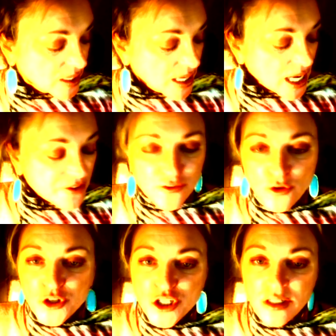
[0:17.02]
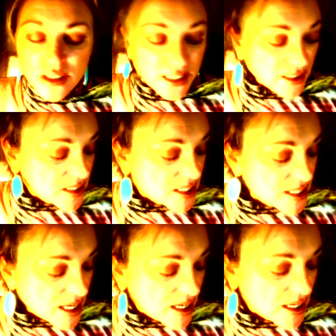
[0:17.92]
Unfortunately, the
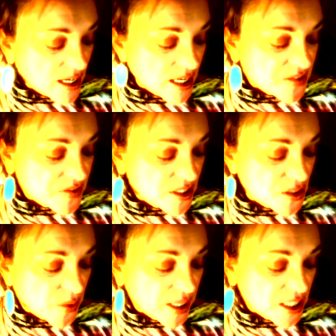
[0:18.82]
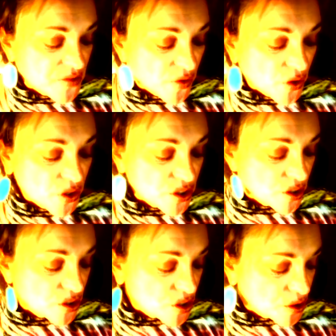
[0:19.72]
star cast for this week is focused
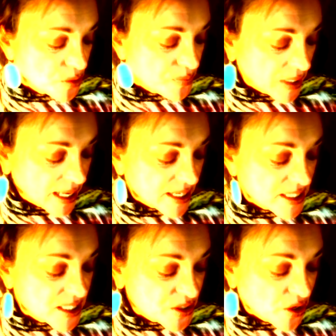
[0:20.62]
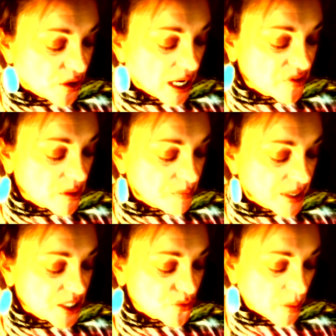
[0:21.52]
on two planets that don't have the
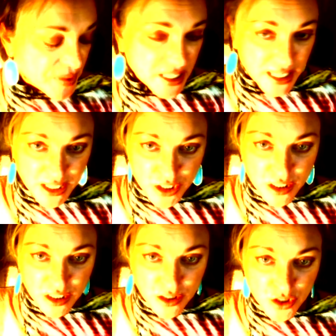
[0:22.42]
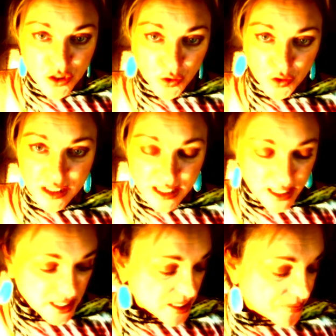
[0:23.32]
best reputations in the solar
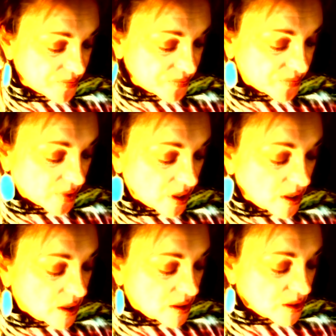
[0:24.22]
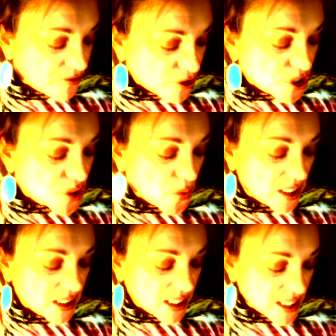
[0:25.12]
system. The first
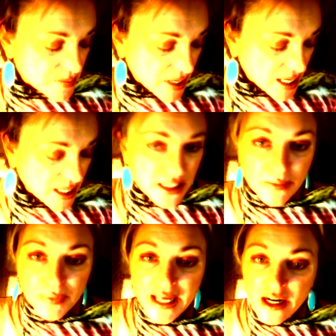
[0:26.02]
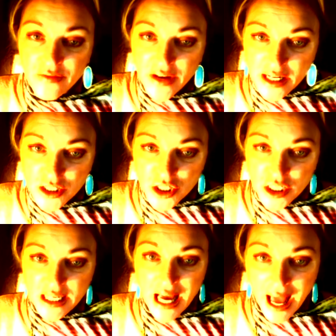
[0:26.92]
one is Mars, the planet of
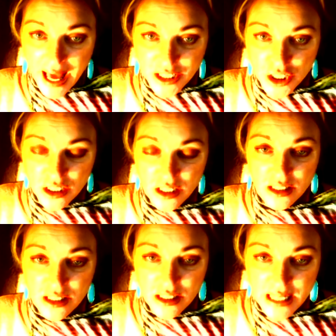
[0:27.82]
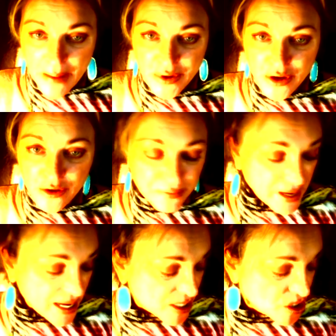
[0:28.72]
energy, action, and stamina and
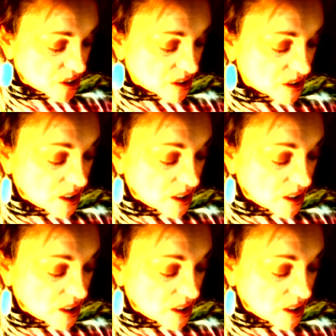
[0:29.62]
passion.